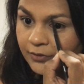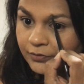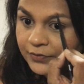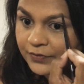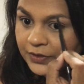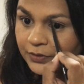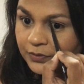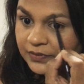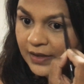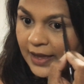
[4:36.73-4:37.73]

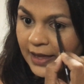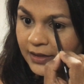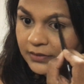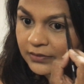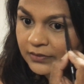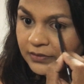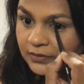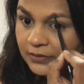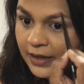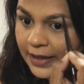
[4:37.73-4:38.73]
reviews and
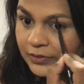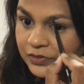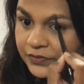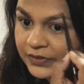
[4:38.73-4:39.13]
how-to